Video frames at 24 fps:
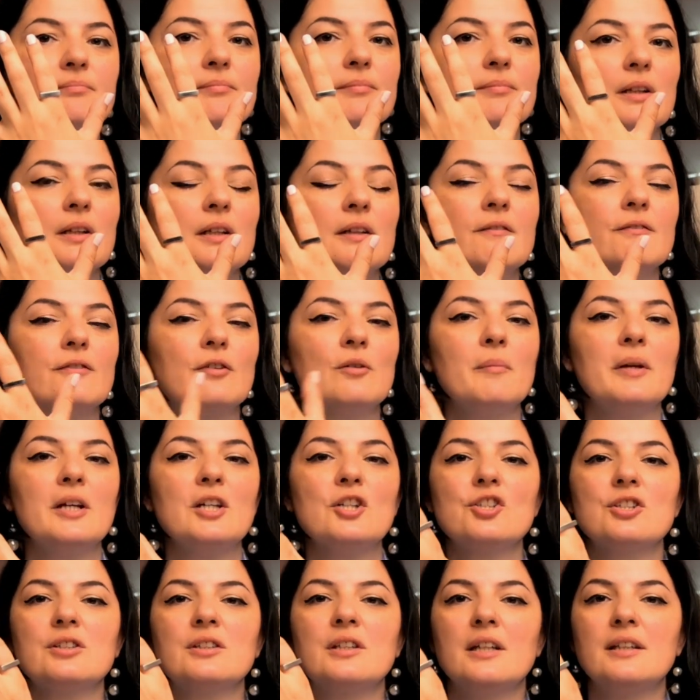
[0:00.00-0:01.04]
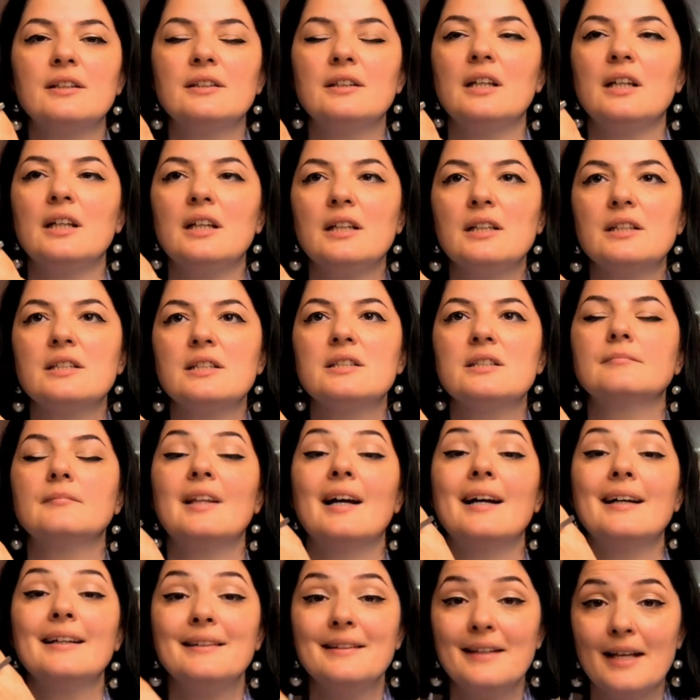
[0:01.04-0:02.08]
information that is
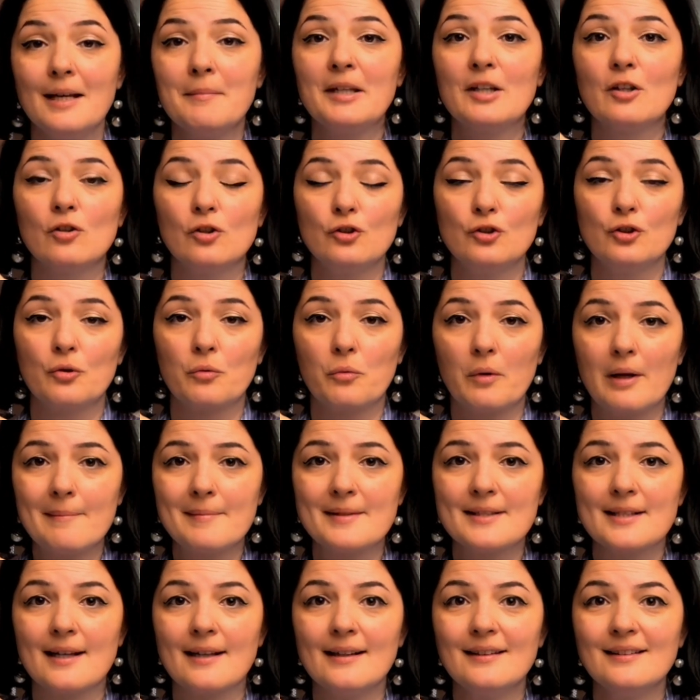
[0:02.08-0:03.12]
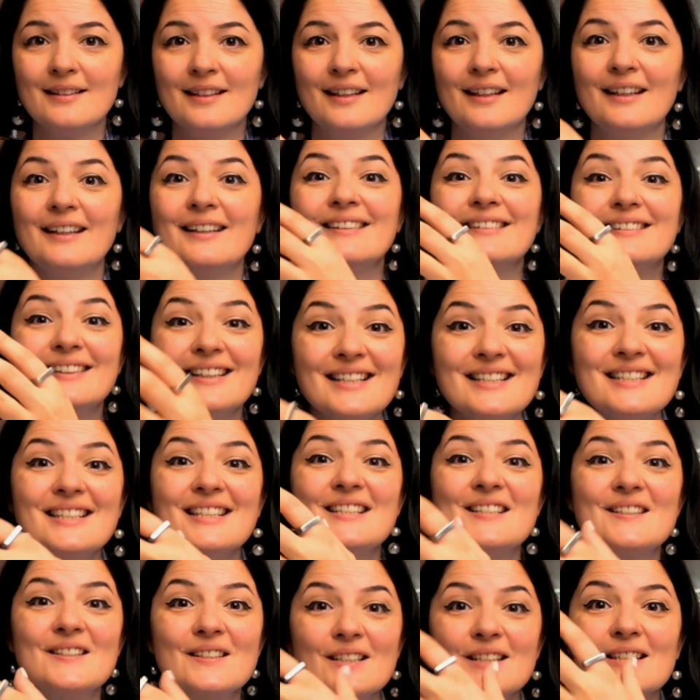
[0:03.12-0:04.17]
dynamic on your website, this
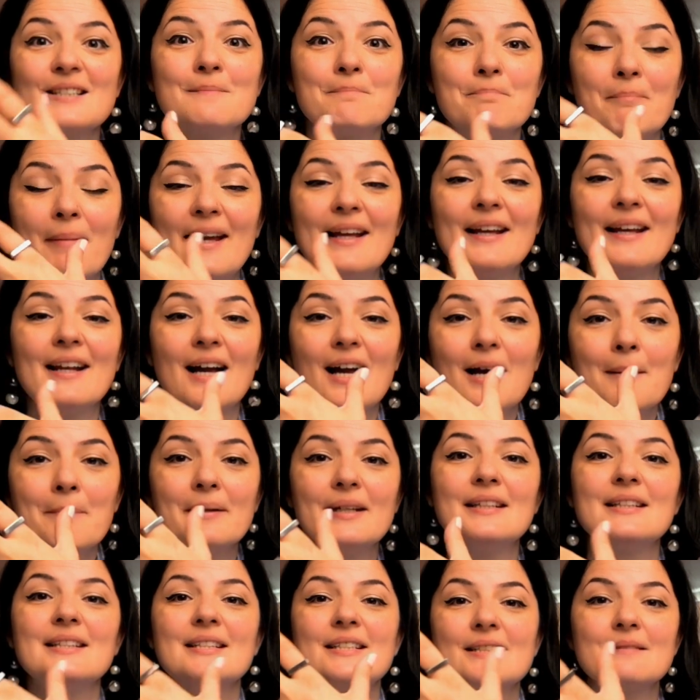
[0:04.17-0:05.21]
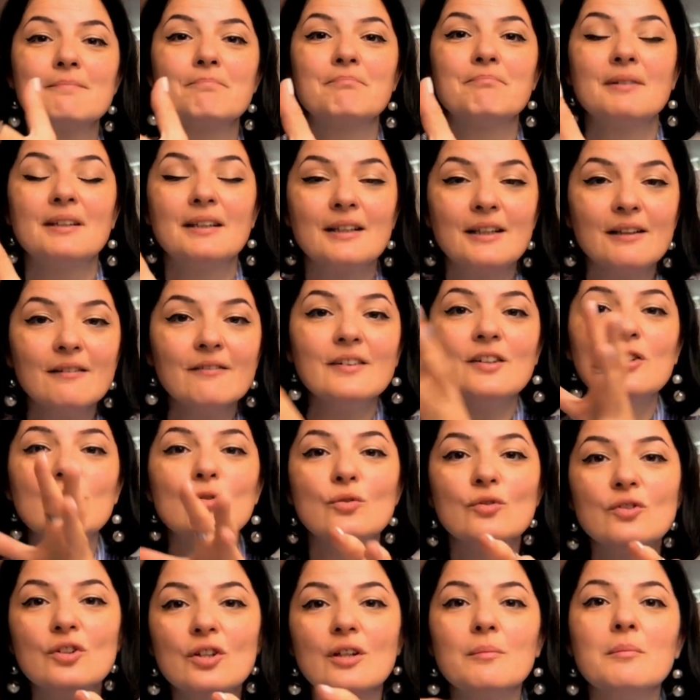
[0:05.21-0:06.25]
is sped up, it's given to
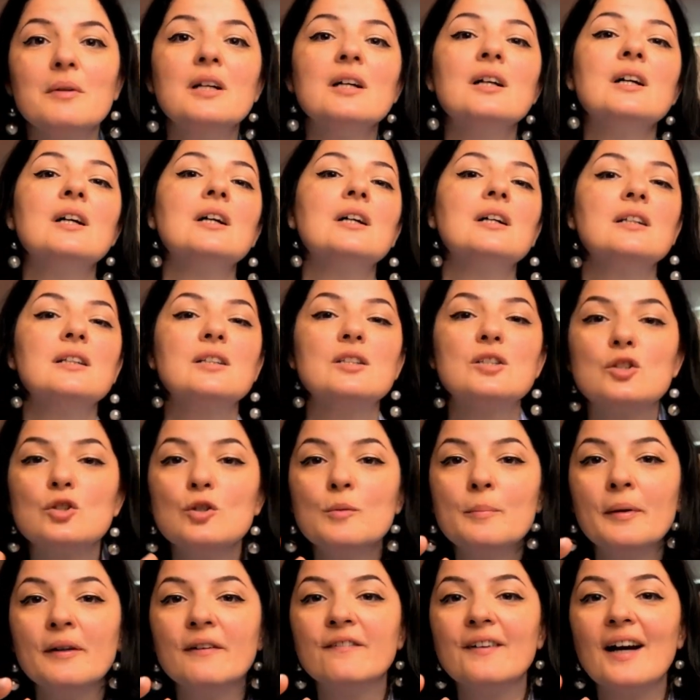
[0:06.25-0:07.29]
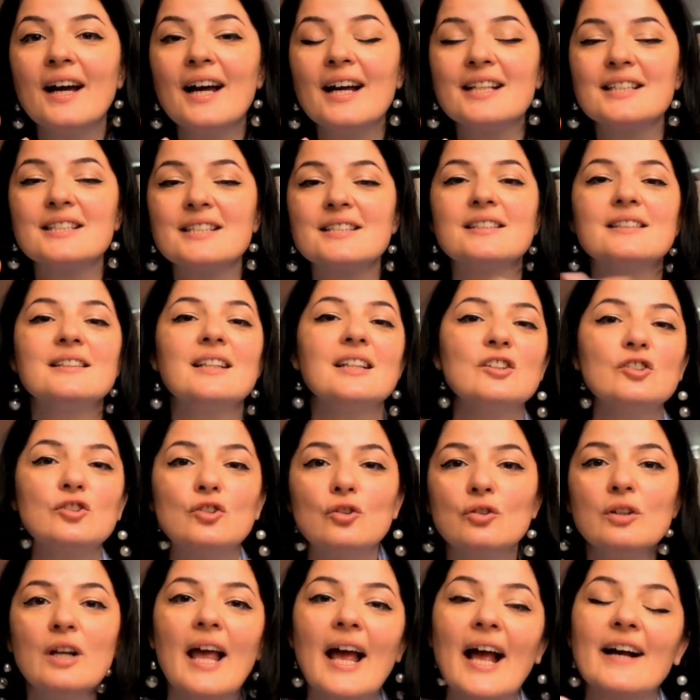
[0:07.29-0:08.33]
them super fast. They
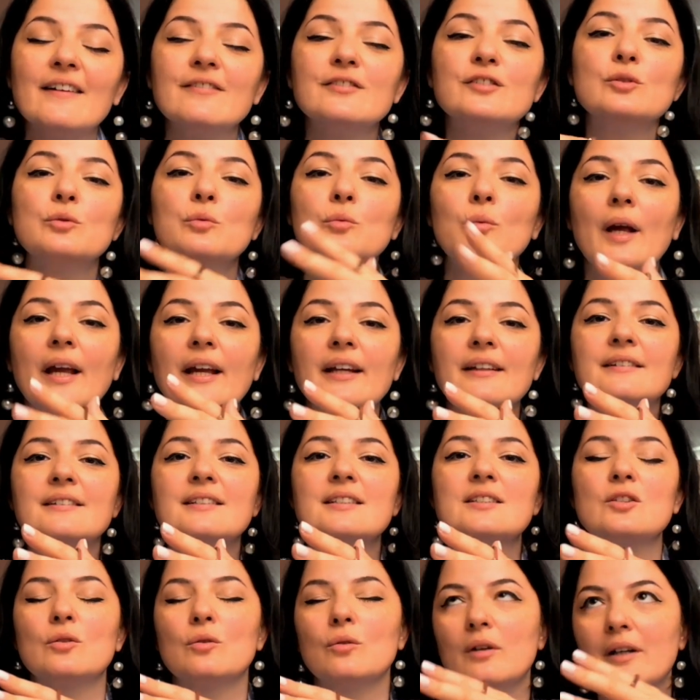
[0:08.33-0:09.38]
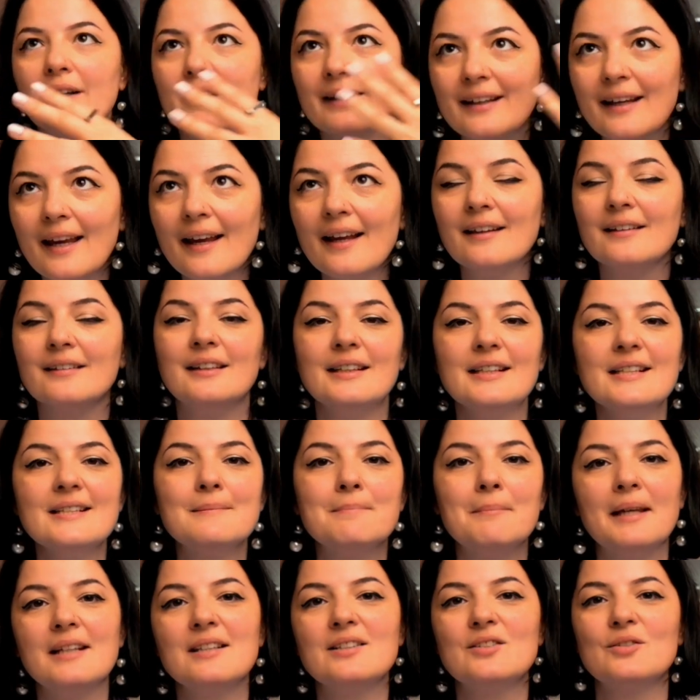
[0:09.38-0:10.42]
don't have to wait. So again, this
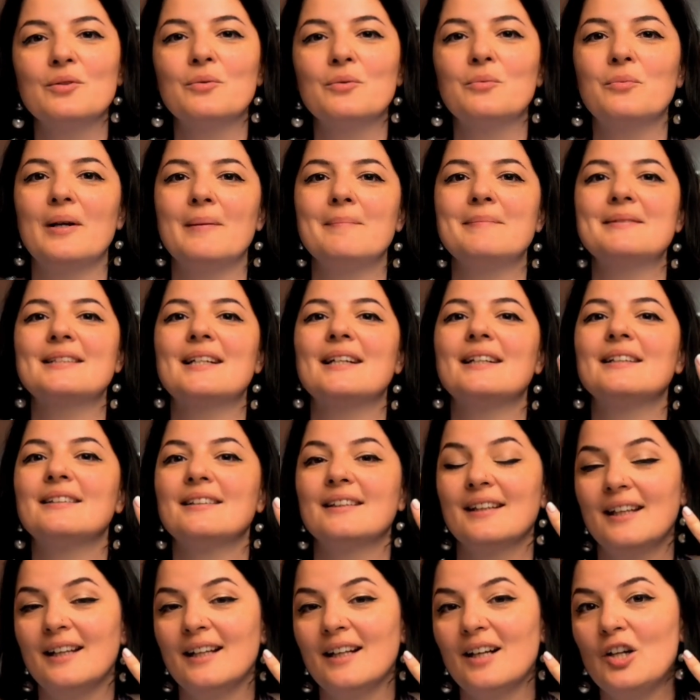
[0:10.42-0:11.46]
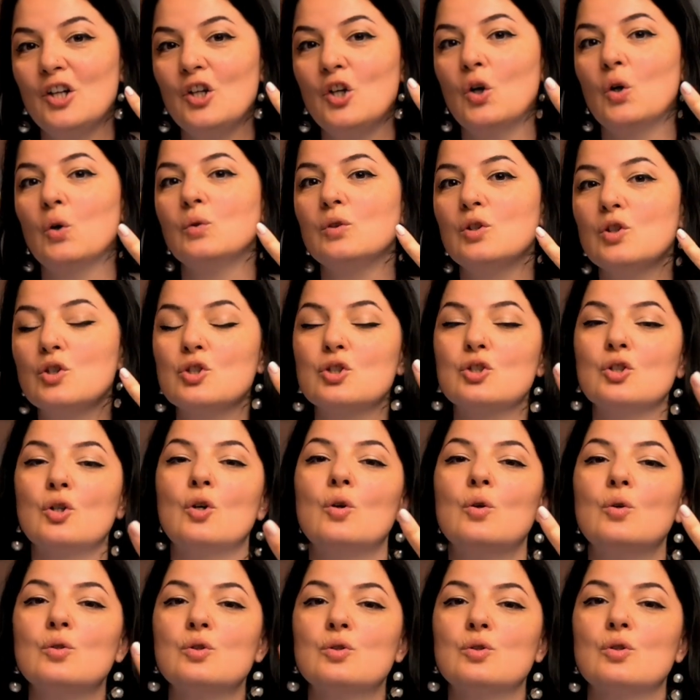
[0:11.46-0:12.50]
makes your website load
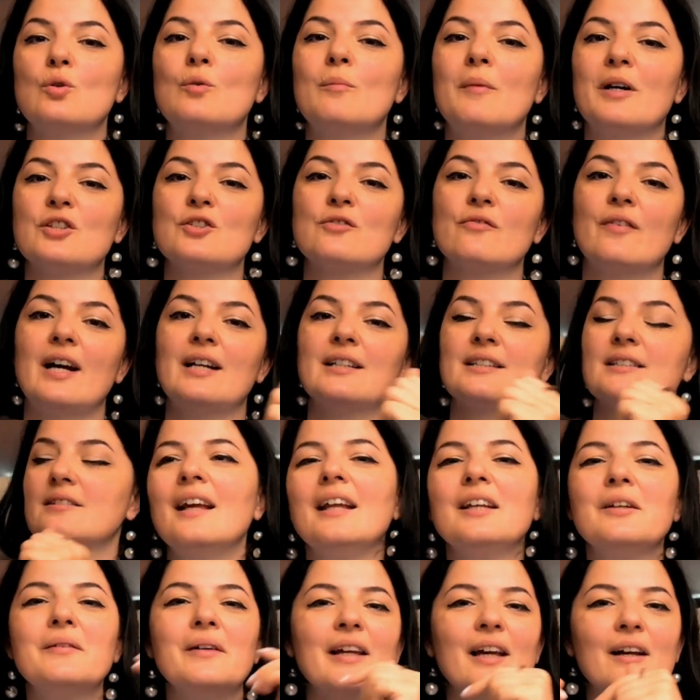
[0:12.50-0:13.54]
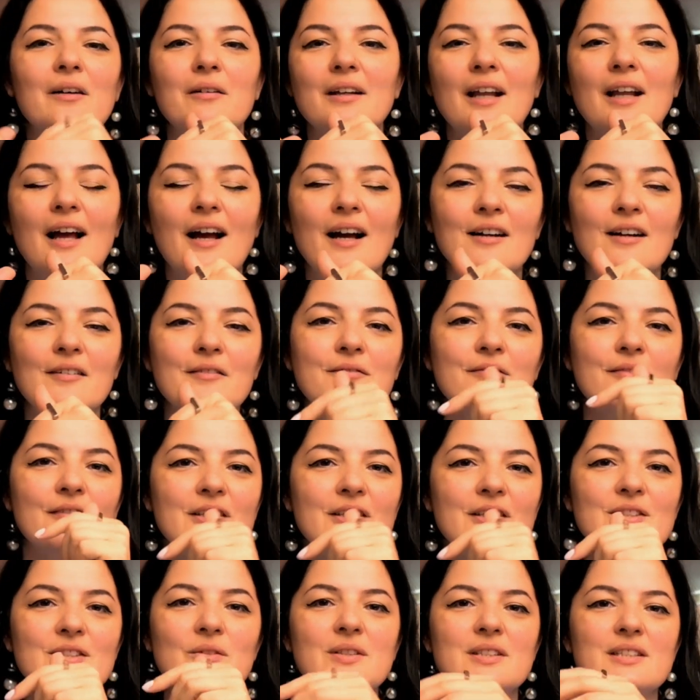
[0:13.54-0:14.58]
so so much faster. Anyway, I will have
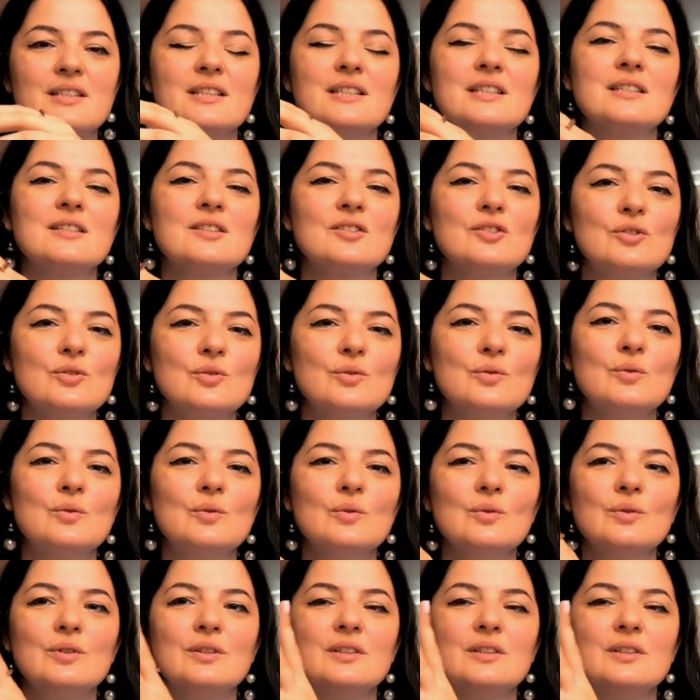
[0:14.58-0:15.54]
resources to